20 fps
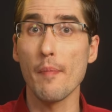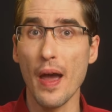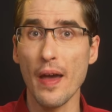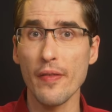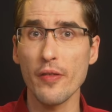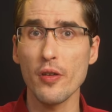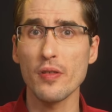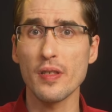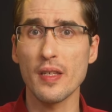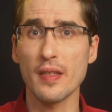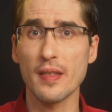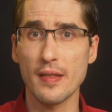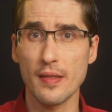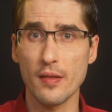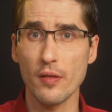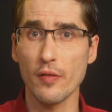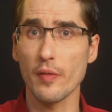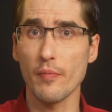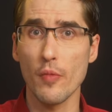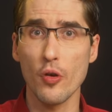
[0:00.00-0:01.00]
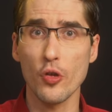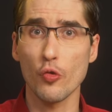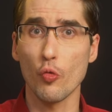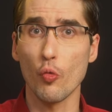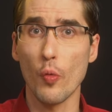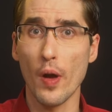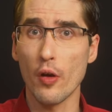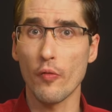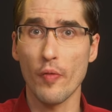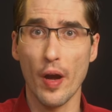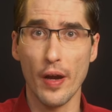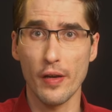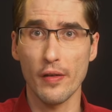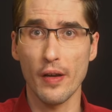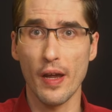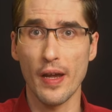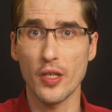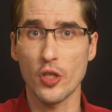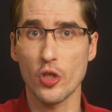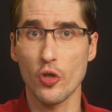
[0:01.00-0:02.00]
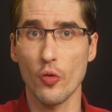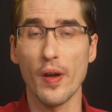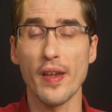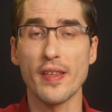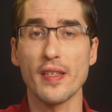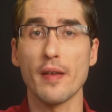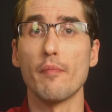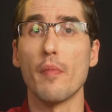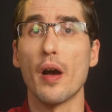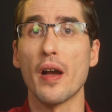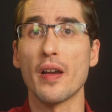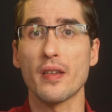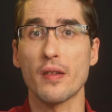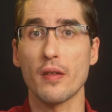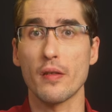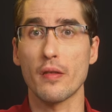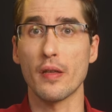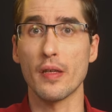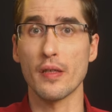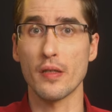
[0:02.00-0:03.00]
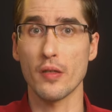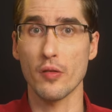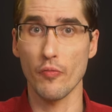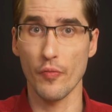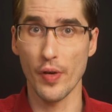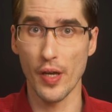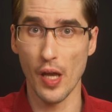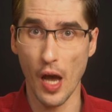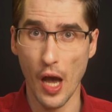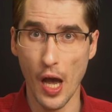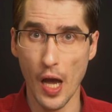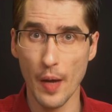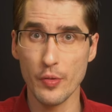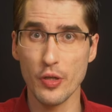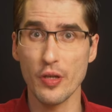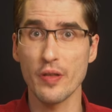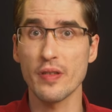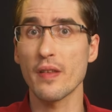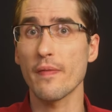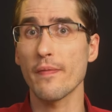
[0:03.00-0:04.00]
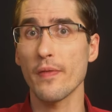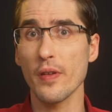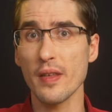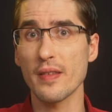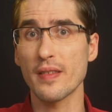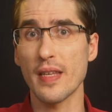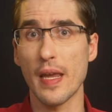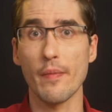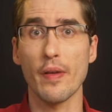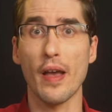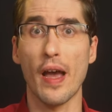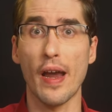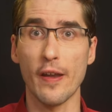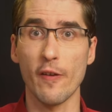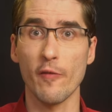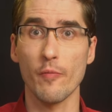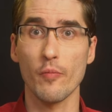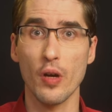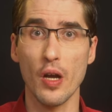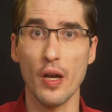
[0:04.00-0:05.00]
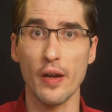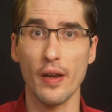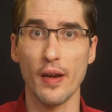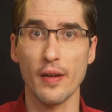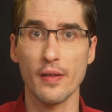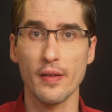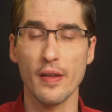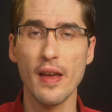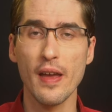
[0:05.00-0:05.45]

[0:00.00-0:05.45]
Matthews is still the most well-recognized choice amongst these 3 options for the same kind of product.